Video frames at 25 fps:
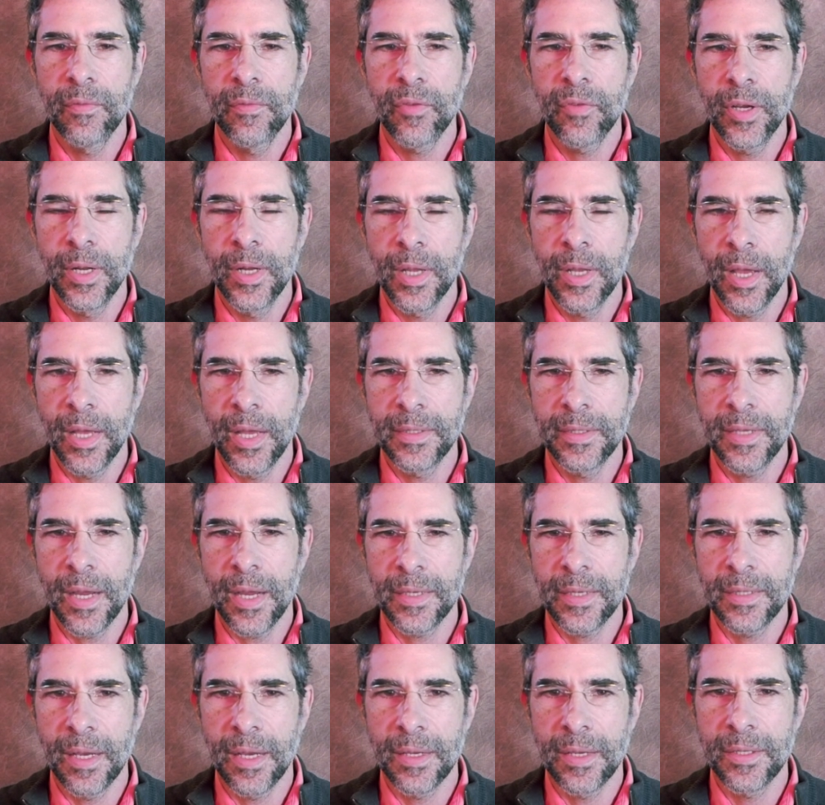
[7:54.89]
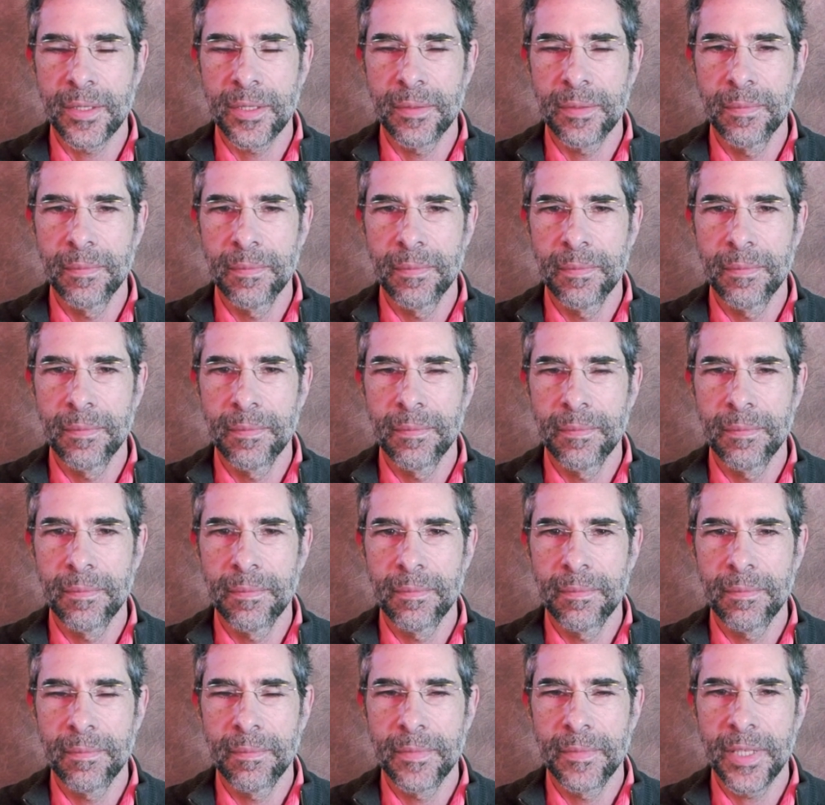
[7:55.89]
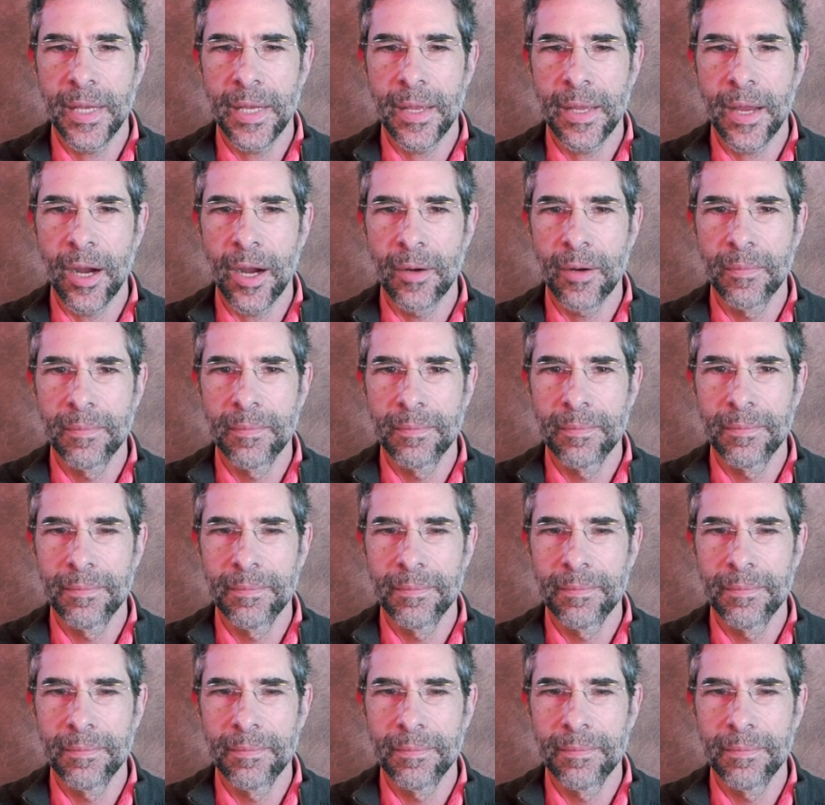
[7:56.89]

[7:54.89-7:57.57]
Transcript: free to contact us. Take care.